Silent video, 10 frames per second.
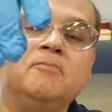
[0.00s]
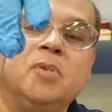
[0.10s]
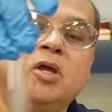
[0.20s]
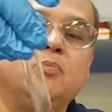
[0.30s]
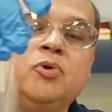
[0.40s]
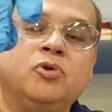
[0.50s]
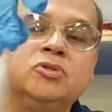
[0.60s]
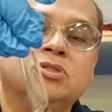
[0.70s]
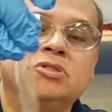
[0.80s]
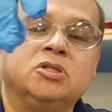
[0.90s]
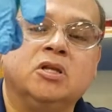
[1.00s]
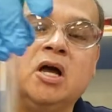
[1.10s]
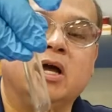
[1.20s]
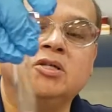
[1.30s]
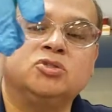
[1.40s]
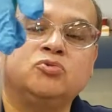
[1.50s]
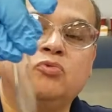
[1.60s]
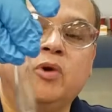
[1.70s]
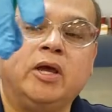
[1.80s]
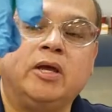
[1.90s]
it produces a nice
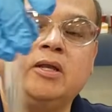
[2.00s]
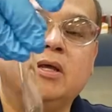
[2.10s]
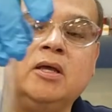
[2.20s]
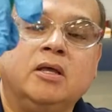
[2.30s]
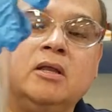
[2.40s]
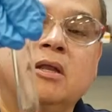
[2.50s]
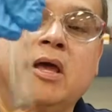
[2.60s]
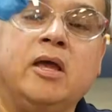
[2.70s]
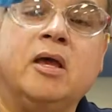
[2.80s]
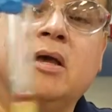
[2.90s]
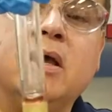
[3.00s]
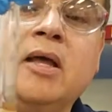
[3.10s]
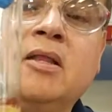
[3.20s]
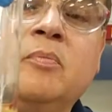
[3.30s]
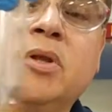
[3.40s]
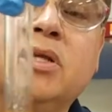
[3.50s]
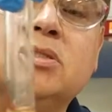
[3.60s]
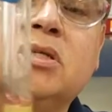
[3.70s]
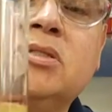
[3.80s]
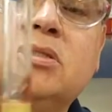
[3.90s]
red lake at the
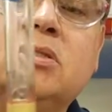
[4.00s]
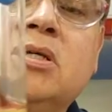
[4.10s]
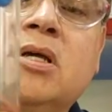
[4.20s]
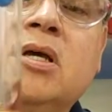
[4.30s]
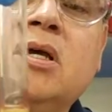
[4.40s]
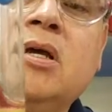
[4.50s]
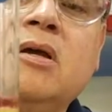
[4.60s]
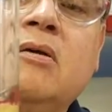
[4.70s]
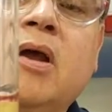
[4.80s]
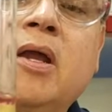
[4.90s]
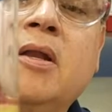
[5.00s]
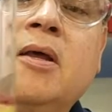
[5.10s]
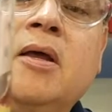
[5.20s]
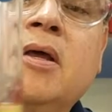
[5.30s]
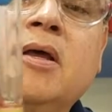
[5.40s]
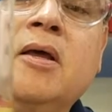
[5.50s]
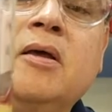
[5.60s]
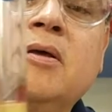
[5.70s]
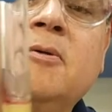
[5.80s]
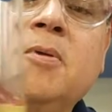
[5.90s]
meniscus, right?
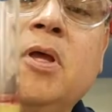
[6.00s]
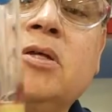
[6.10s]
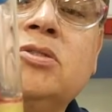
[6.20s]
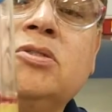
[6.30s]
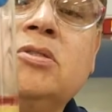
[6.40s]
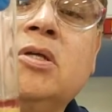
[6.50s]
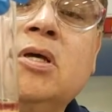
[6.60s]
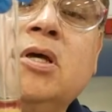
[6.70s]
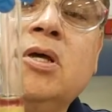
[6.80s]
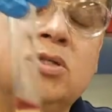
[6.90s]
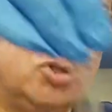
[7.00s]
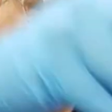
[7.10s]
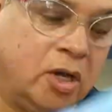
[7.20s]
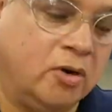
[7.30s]
Yes. So here